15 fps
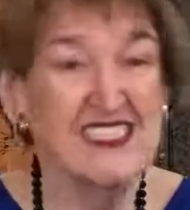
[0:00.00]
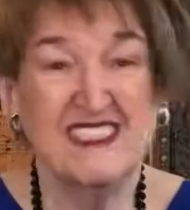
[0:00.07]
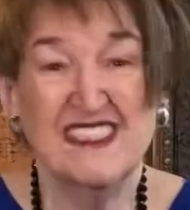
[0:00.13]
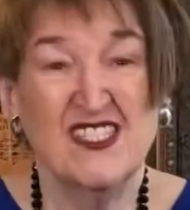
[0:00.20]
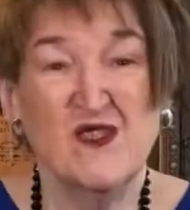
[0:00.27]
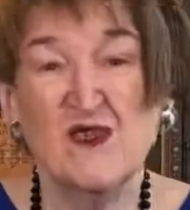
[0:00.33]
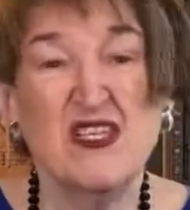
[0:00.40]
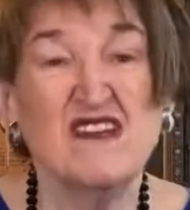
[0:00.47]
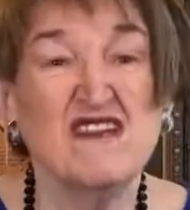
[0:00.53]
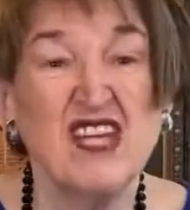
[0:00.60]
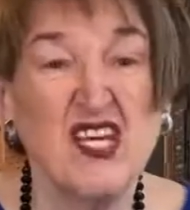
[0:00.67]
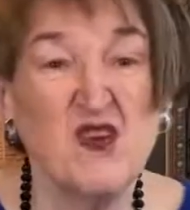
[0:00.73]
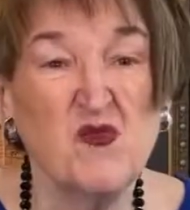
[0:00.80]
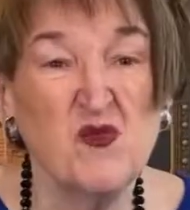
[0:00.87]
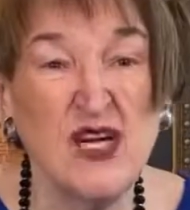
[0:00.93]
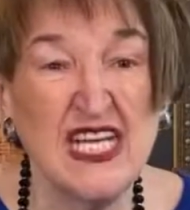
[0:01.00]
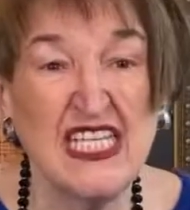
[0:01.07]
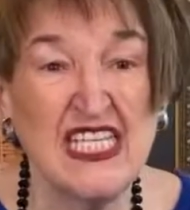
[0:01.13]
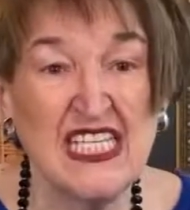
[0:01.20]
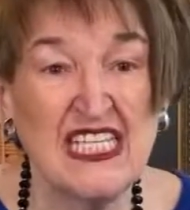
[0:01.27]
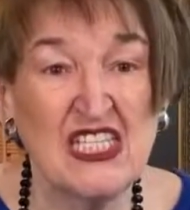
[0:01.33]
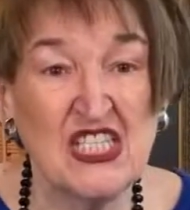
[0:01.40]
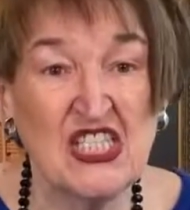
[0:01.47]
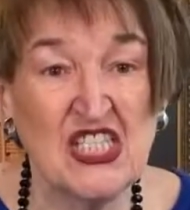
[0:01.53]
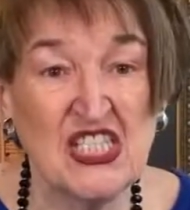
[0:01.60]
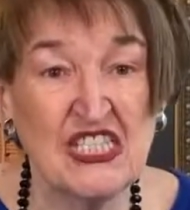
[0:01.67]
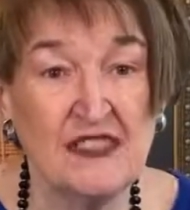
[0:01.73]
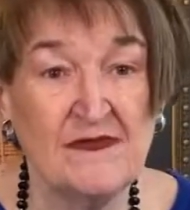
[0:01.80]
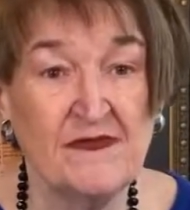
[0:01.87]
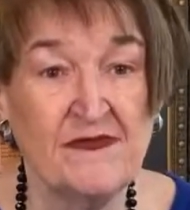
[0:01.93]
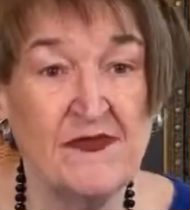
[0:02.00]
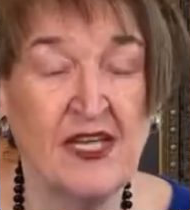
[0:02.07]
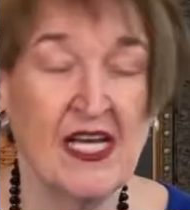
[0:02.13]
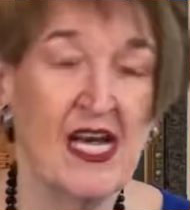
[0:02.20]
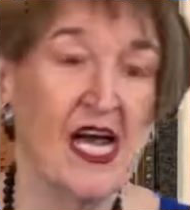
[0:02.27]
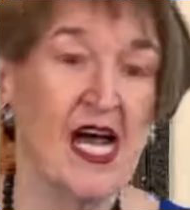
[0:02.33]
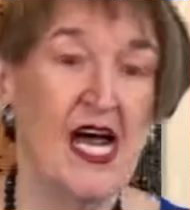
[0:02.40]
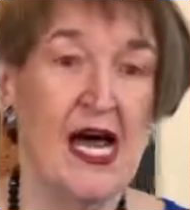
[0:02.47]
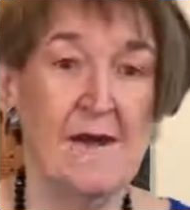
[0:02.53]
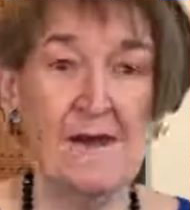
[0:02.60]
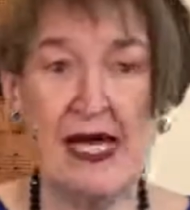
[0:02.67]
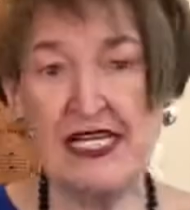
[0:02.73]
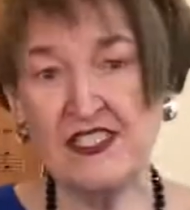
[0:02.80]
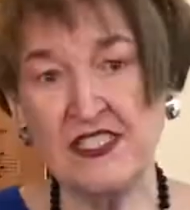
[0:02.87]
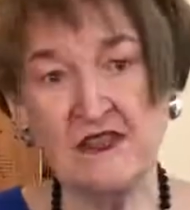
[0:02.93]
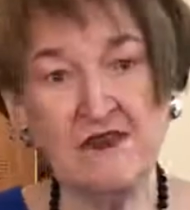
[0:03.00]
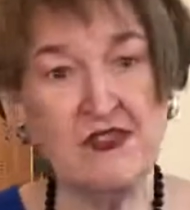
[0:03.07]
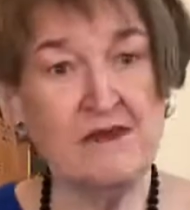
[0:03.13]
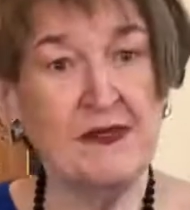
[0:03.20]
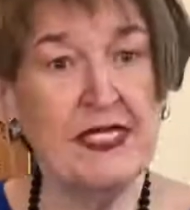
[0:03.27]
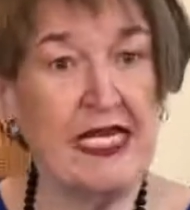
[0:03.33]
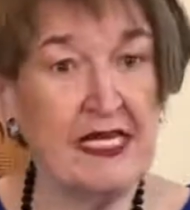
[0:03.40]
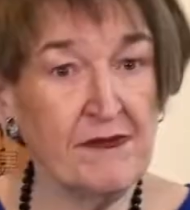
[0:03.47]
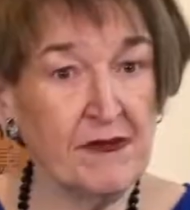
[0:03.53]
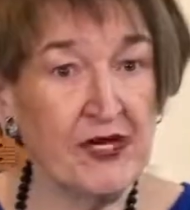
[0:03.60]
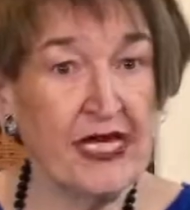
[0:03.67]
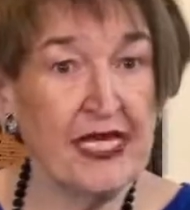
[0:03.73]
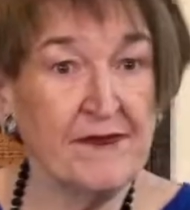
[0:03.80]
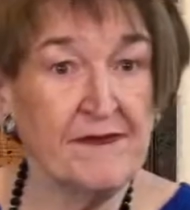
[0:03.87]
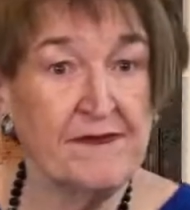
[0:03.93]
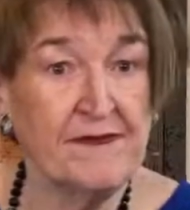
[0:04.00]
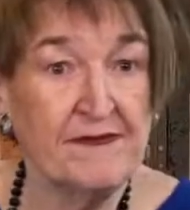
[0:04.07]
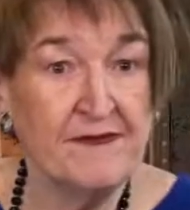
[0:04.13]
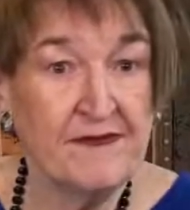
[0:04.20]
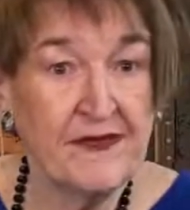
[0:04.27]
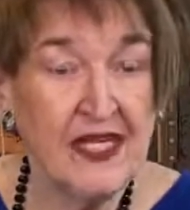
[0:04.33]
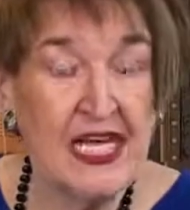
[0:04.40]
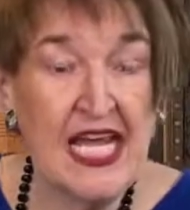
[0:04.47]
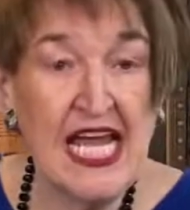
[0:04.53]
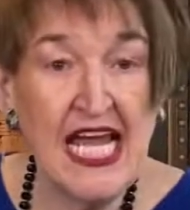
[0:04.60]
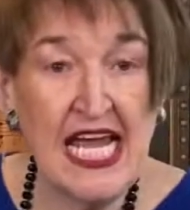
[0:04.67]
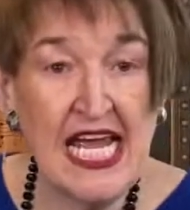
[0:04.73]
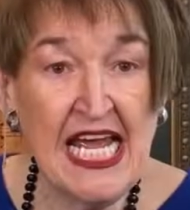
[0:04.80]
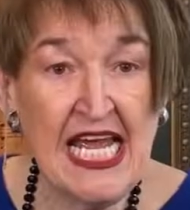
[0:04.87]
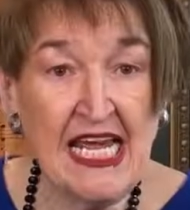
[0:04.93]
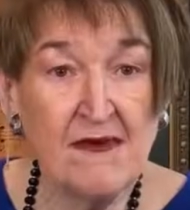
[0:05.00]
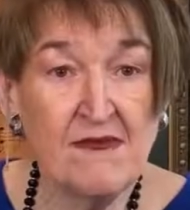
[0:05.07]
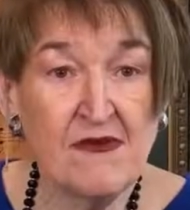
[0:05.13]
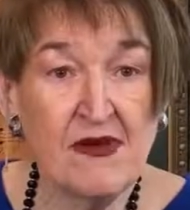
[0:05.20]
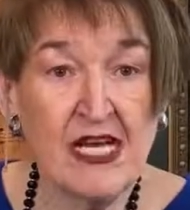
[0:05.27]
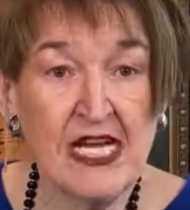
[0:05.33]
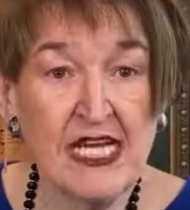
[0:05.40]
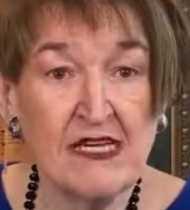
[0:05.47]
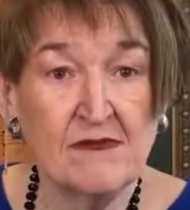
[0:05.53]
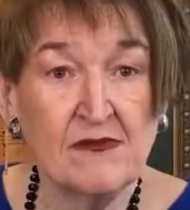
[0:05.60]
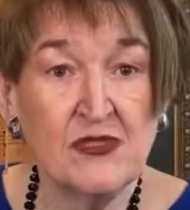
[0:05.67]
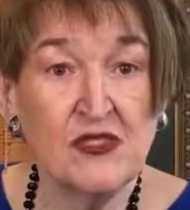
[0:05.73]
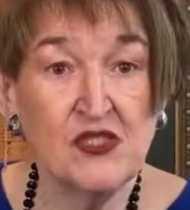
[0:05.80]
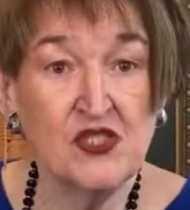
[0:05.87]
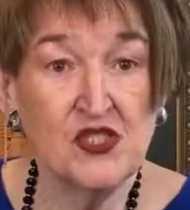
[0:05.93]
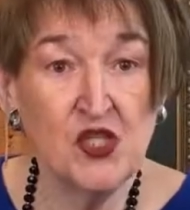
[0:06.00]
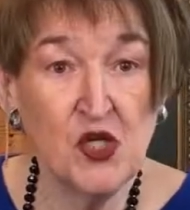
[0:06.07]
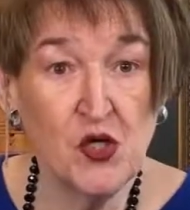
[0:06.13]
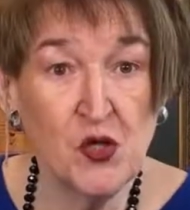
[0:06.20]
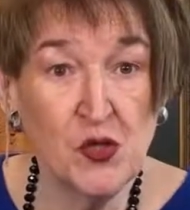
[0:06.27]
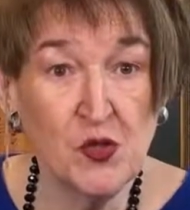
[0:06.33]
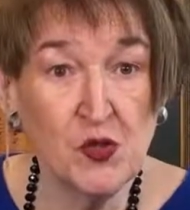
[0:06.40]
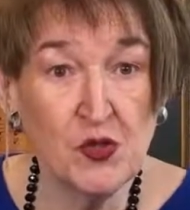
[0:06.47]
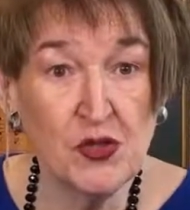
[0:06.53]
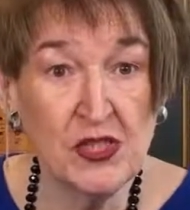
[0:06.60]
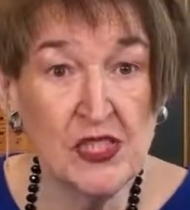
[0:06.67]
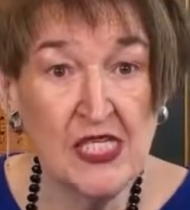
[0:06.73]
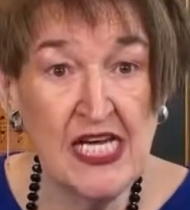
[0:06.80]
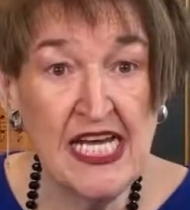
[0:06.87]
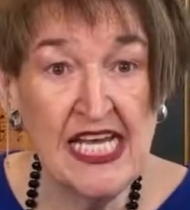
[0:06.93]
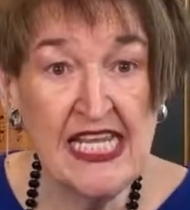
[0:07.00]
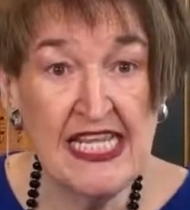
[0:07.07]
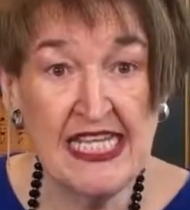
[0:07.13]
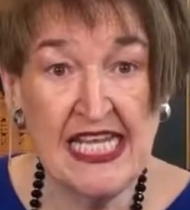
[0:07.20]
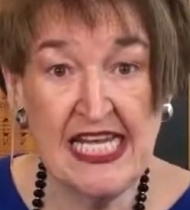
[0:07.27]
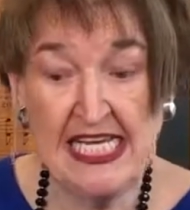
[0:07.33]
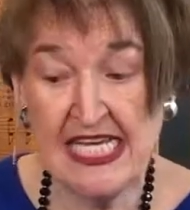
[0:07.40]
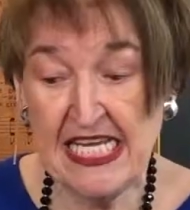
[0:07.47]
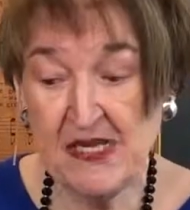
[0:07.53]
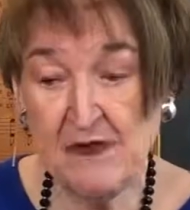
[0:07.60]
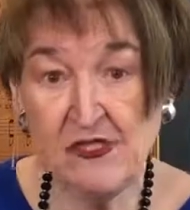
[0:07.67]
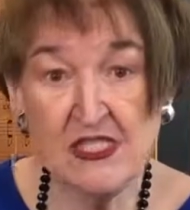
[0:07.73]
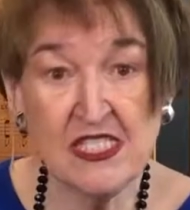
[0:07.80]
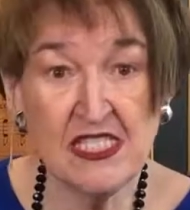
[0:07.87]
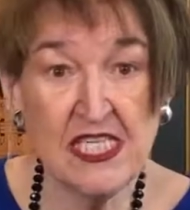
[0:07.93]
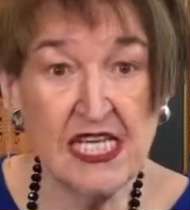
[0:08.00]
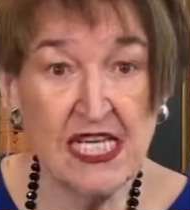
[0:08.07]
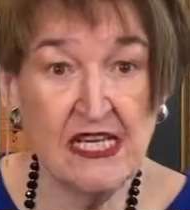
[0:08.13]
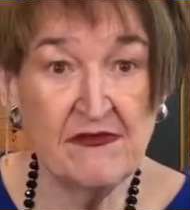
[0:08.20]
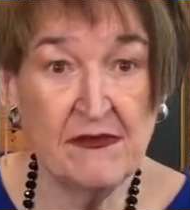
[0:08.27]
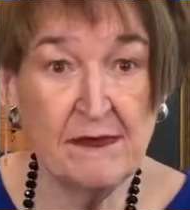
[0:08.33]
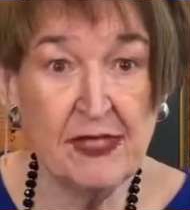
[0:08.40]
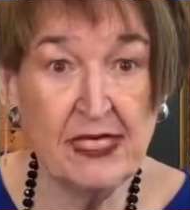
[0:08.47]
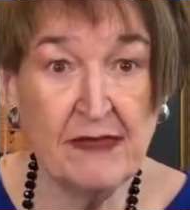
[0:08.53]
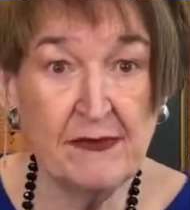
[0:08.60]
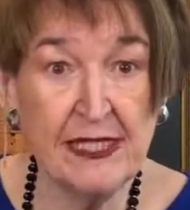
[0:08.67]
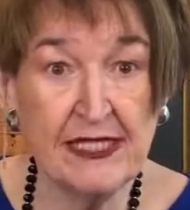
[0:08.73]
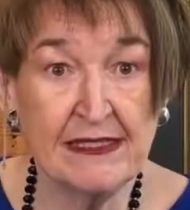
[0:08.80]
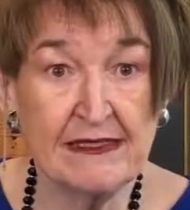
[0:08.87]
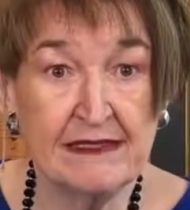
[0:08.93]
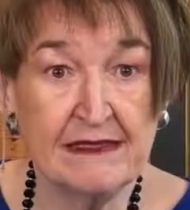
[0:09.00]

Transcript: No, we don't like waiting at all. Imagine if you'd been Abraham. Abraham was told that he was going to have a baby